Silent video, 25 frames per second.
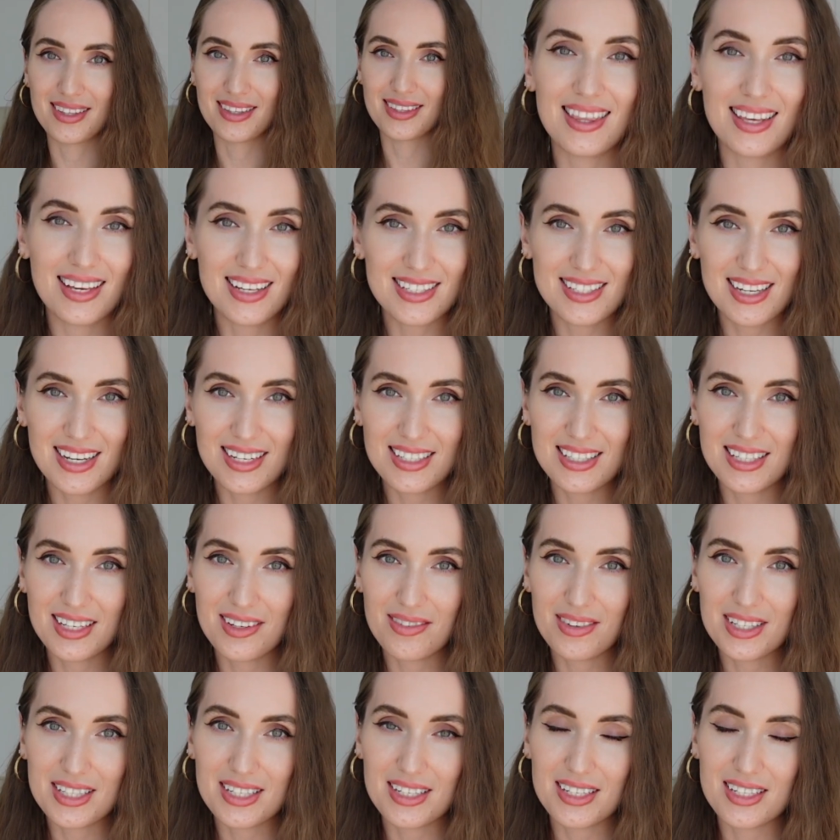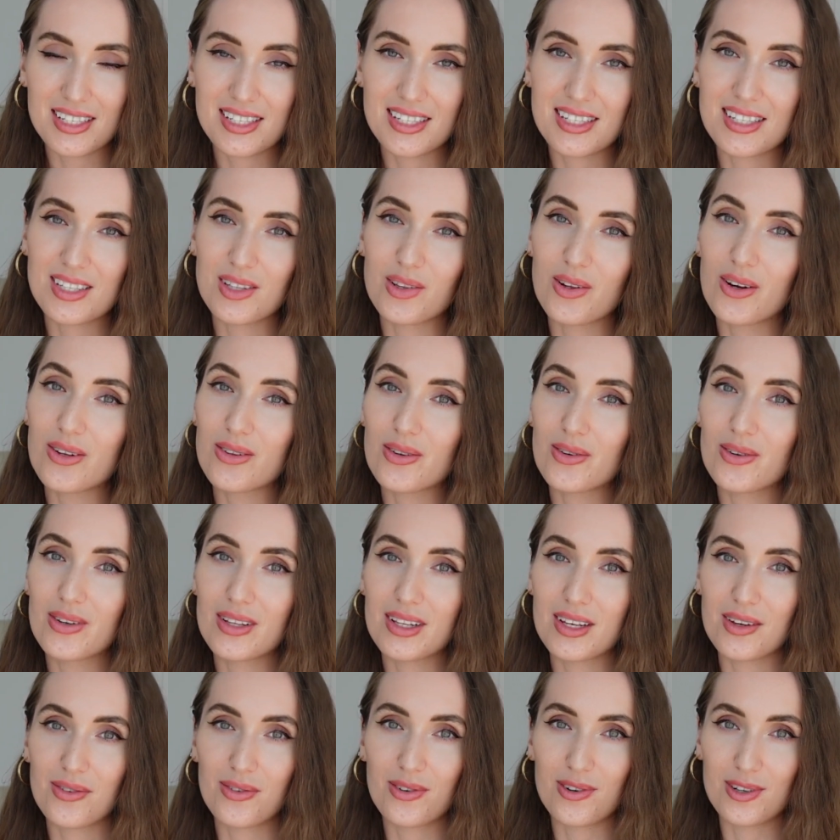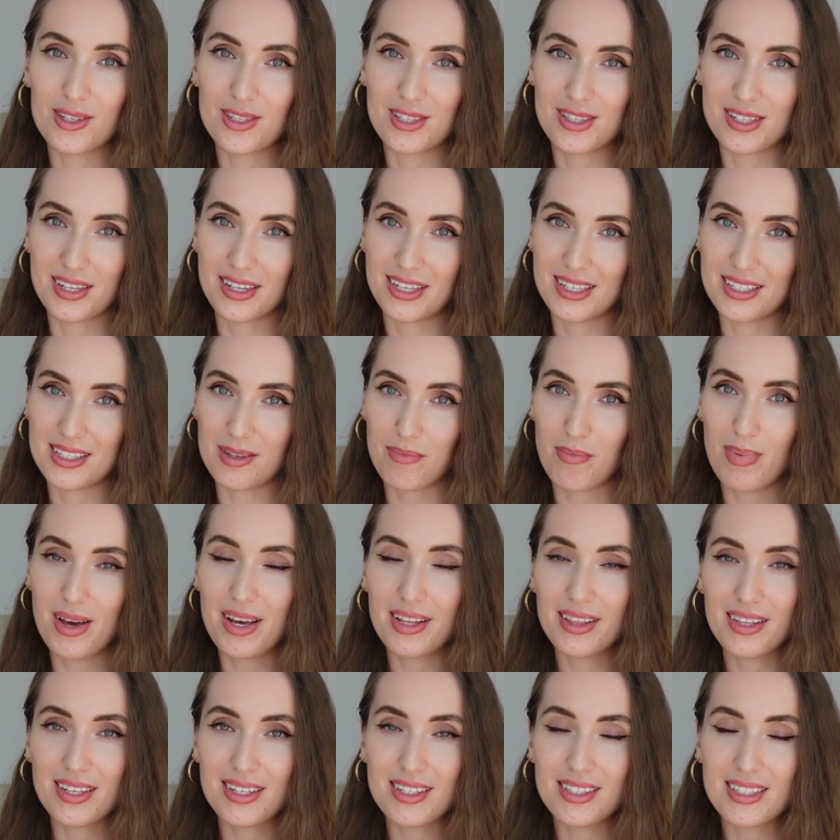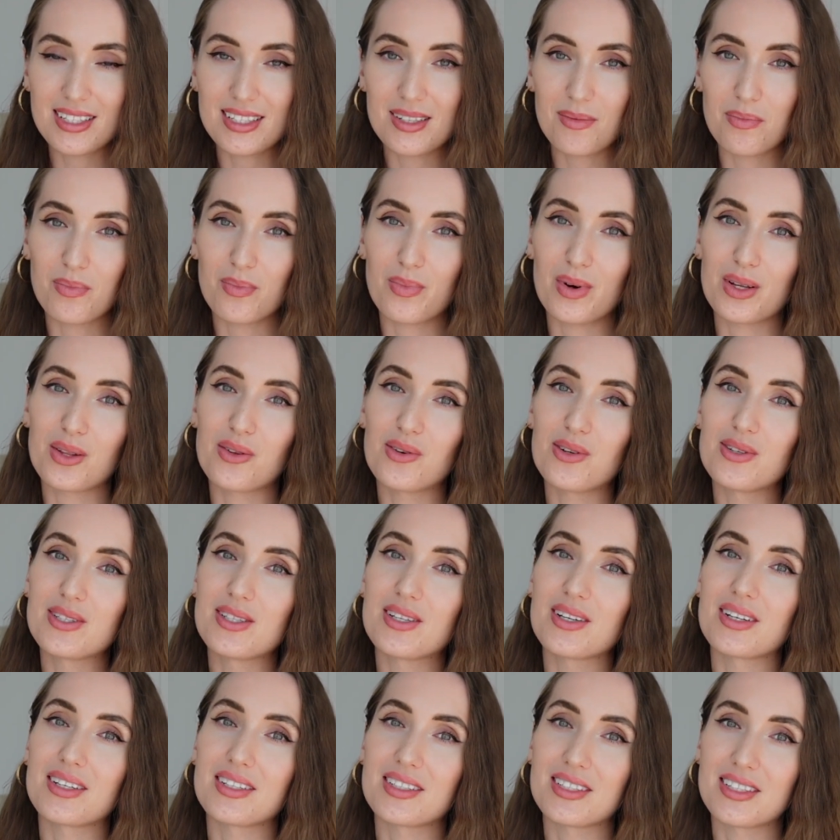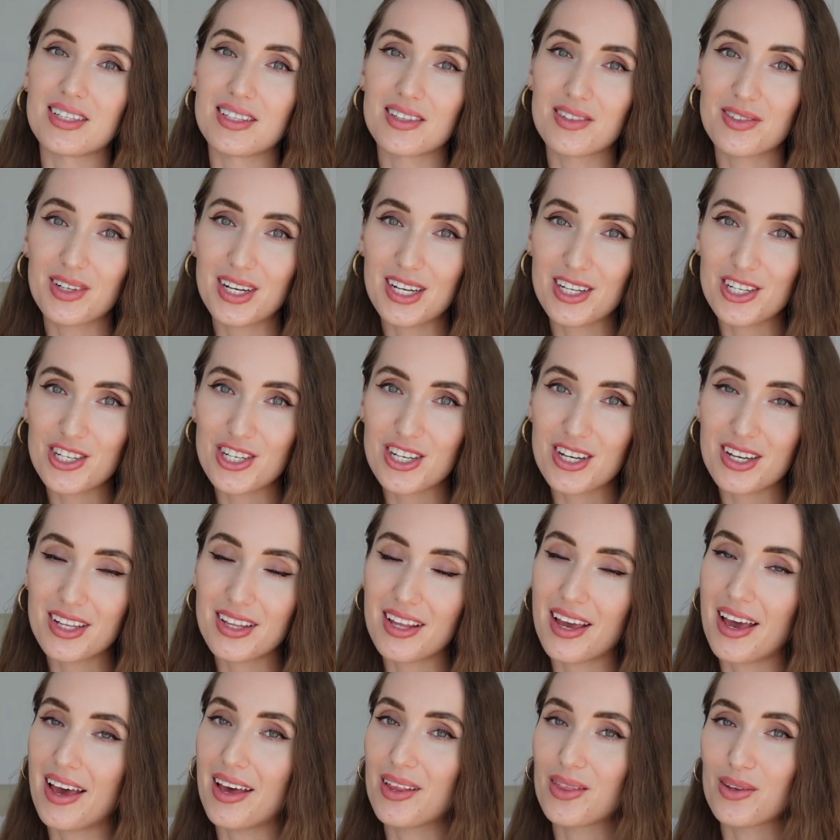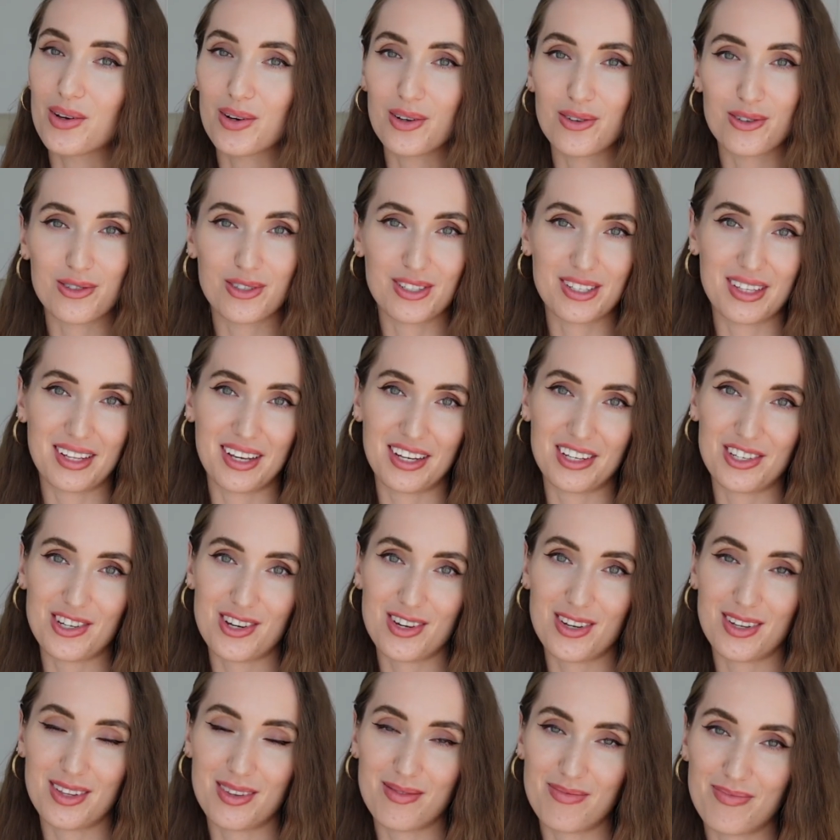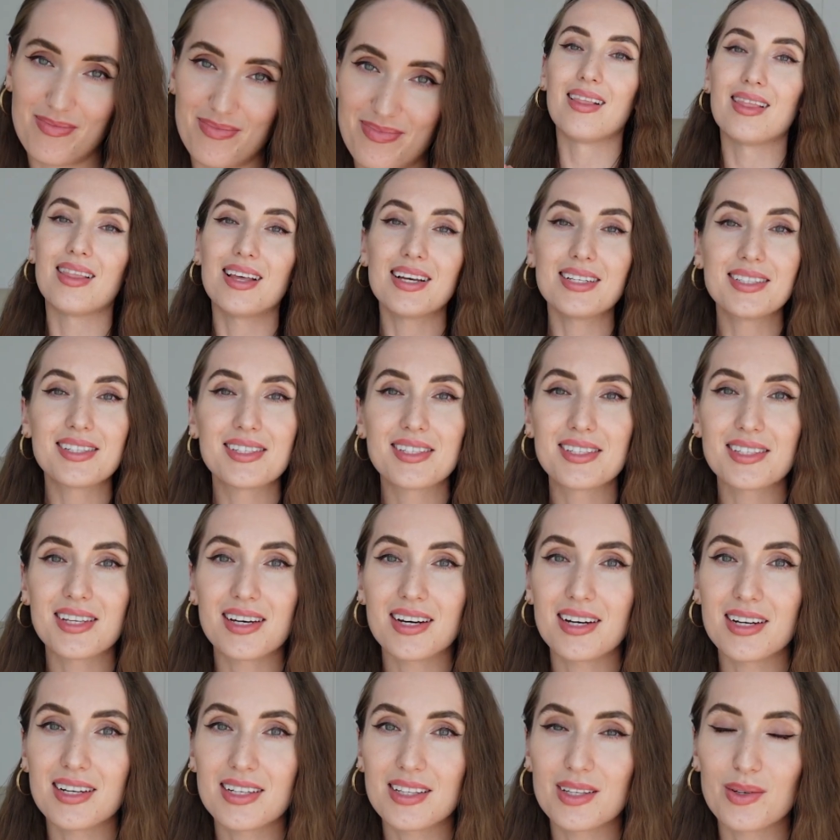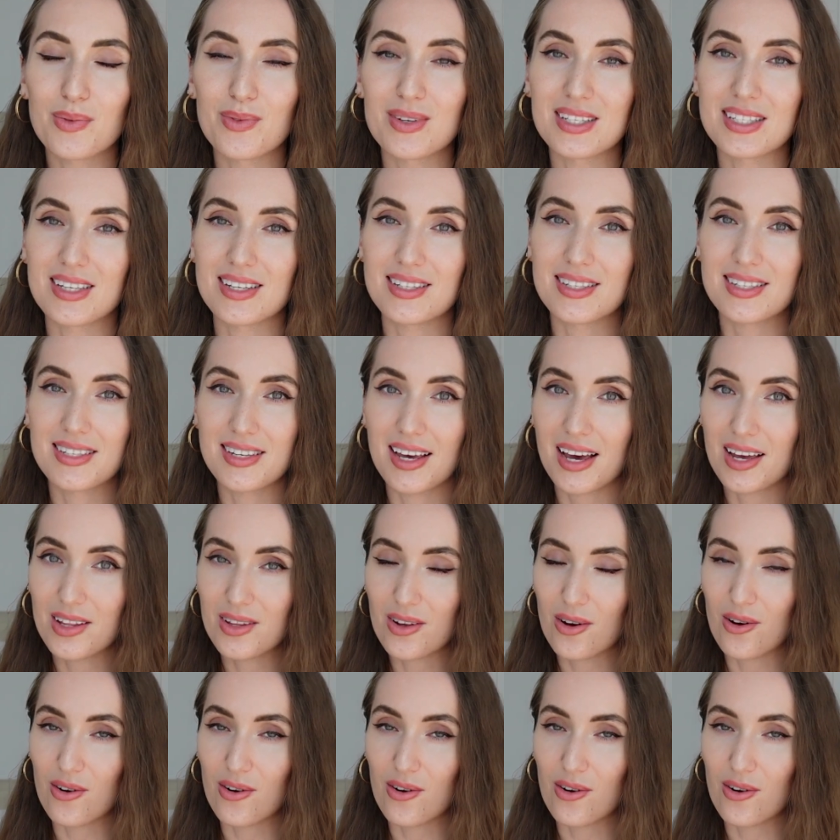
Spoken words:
These activities not only foster independence, but also concentration and coordination. Let's start with a set